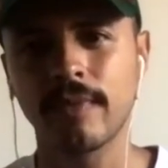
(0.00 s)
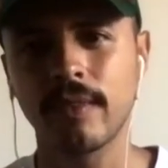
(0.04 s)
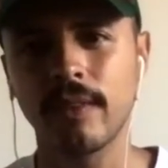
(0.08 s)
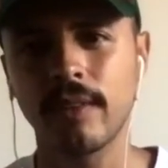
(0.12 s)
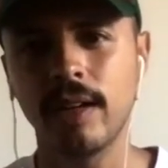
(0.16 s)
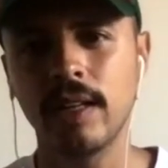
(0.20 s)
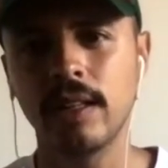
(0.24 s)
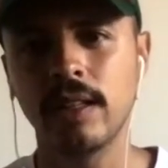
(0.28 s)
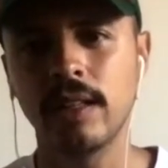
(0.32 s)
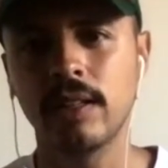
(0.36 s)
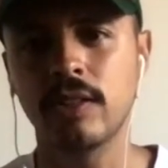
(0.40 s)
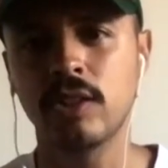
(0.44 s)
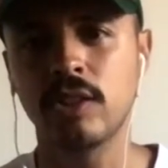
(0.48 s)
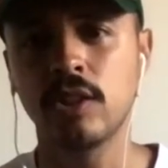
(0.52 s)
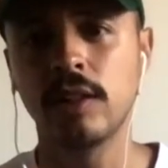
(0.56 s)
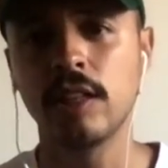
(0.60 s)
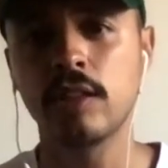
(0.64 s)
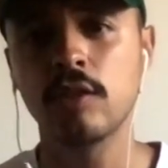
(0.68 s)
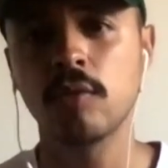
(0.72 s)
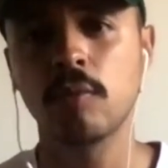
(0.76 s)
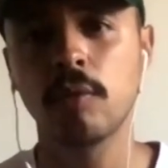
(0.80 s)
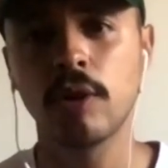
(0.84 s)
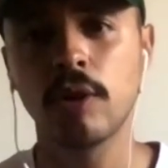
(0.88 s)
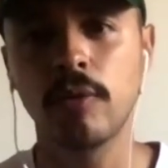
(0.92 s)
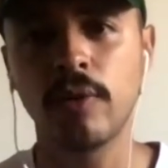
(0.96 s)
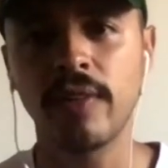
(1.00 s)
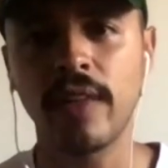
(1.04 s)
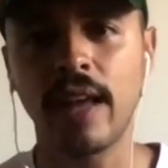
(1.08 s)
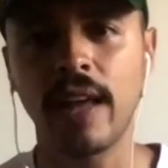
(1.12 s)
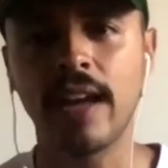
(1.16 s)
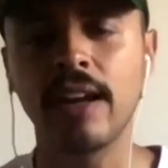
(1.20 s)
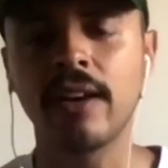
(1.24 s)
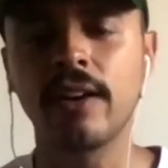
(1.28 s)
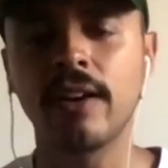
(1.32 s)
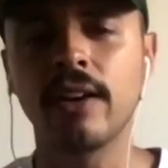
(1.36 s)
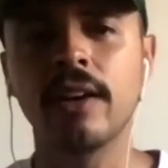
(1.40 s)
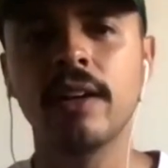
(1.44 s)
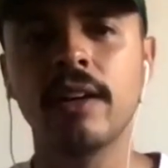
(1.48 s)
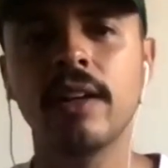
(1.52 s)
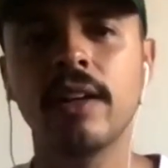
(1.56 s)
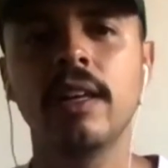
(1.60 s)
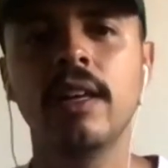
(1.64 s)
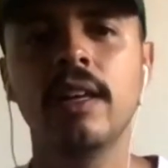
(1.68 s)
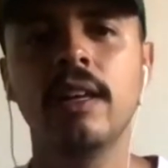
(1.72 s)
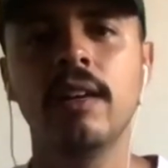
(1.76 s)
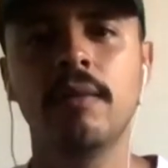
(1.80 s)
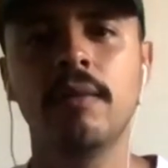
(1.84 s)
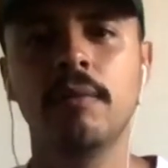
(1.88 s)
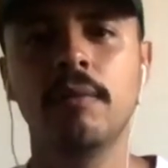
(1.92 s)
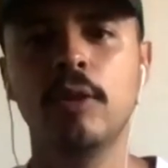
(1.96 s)
Right? So let's work with anger.
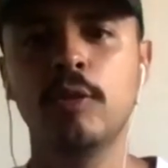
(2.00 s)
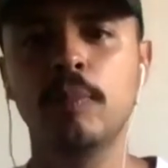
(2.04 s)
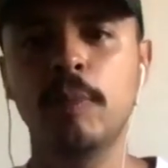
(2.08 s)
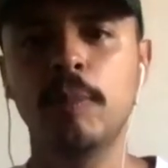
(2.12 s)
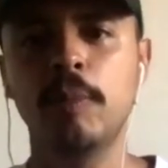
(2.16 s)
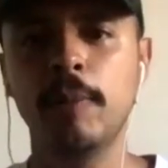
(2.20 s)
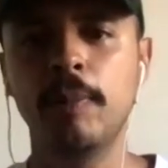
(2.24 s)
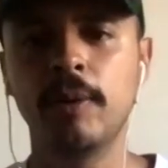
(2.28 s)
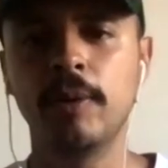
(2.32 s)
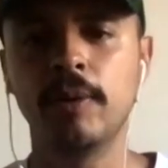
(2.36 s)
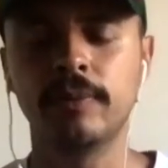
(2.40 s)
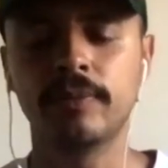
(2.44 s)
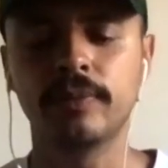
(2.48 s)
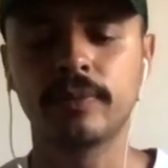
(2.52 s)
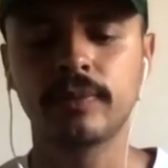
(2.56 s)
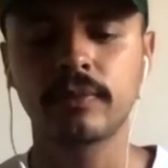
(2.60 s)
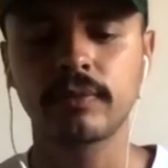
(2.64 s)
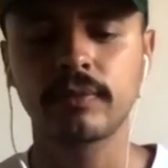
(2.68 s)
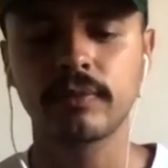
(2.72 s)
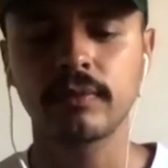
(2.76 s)
Most people